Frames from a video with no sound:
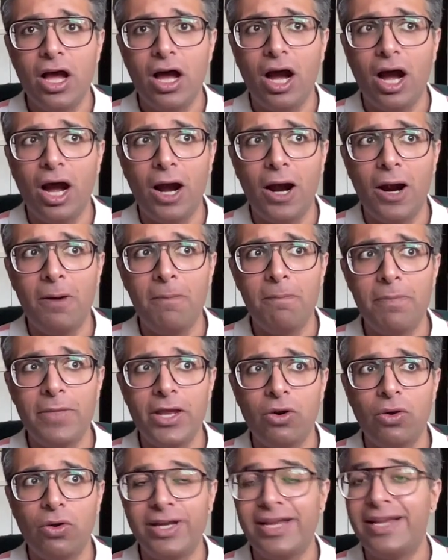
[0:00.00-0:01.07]

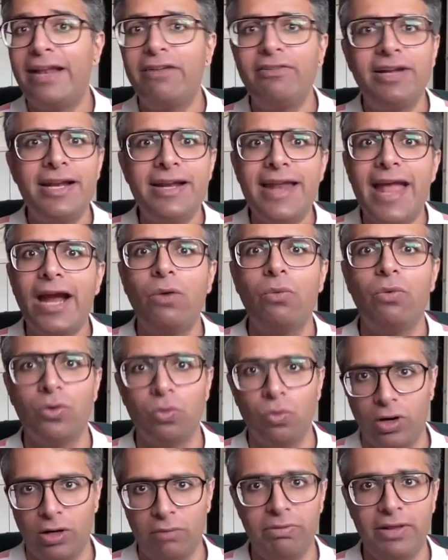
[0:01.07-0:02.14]
can connect with the
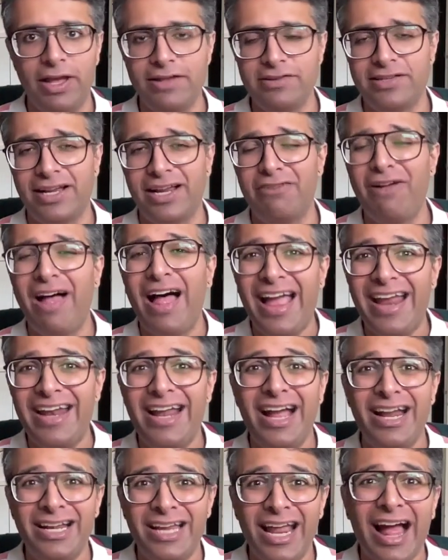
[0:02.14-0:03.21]
workplace, to kind of
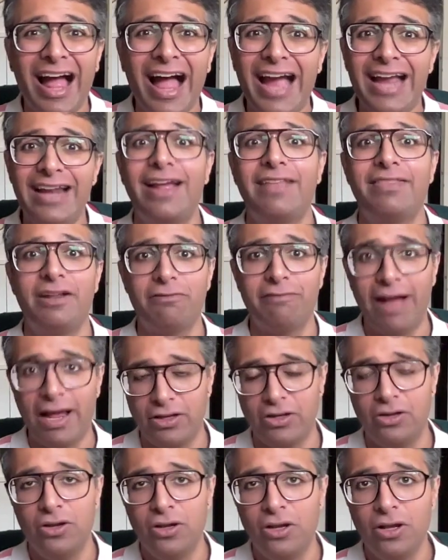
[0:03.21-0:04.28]
and highlight their
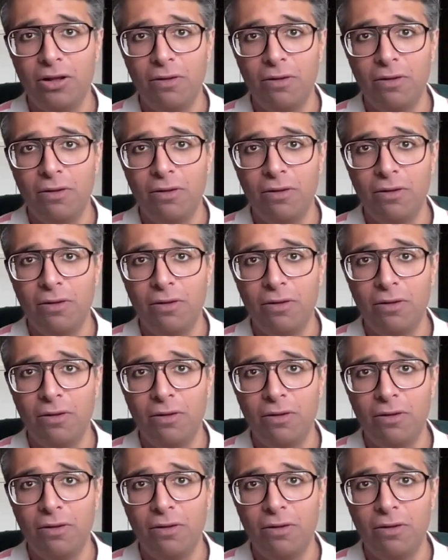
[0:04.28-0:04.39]
value.